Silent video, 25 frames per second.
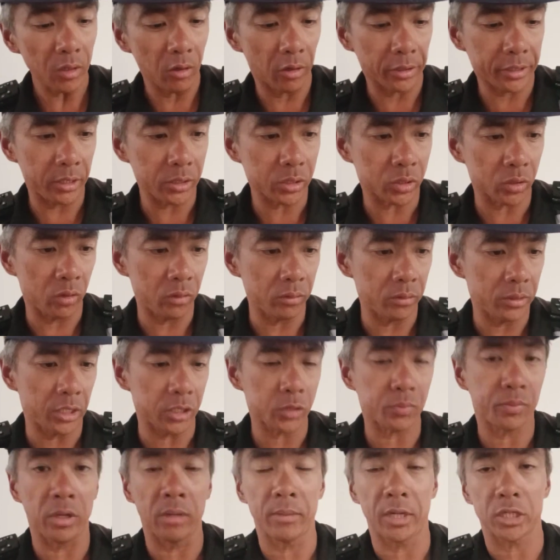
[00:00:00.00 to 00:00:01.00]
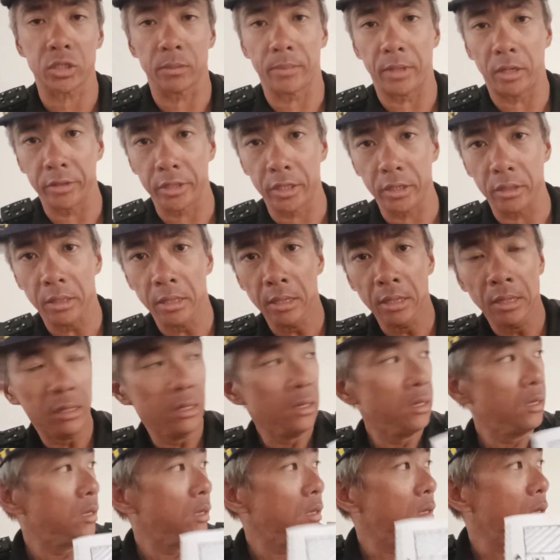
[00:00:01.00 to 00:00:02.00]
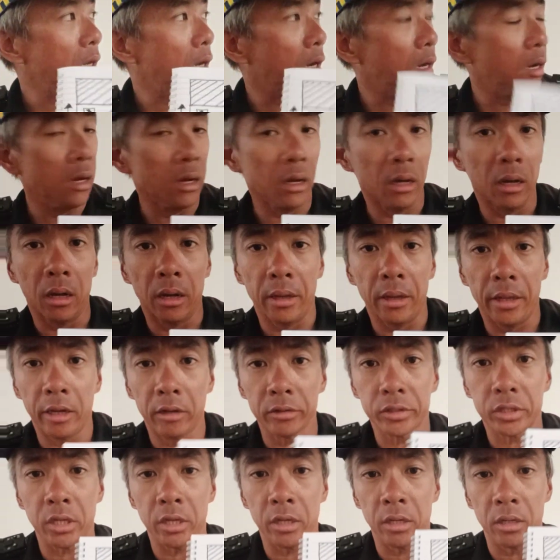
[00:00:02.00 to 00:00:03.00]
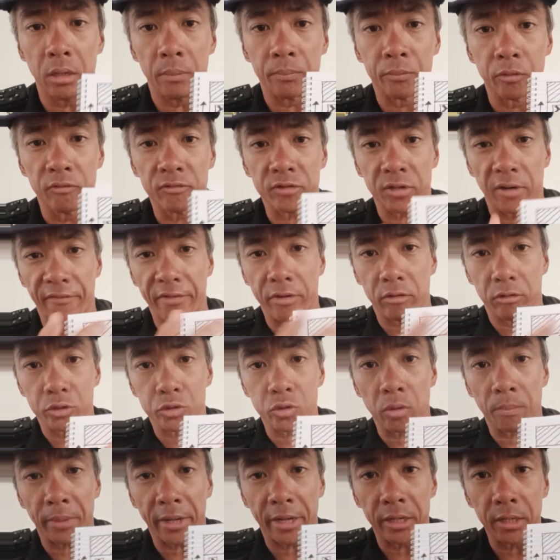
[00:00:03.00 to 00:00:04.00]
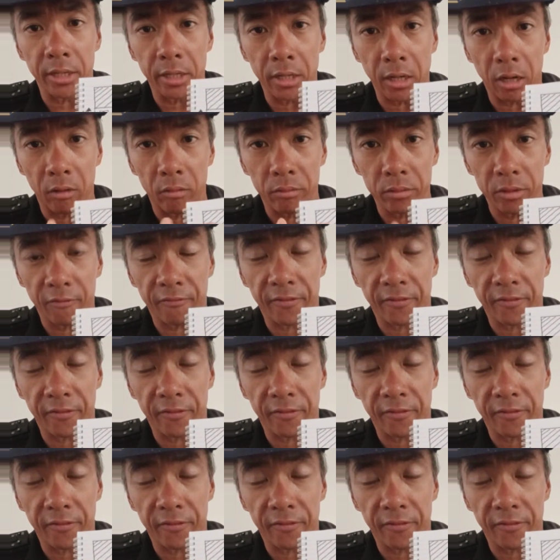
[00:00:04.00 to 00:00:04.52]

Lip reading: Okay, so that's pretty much about it. LTA approved traffic control plan layout,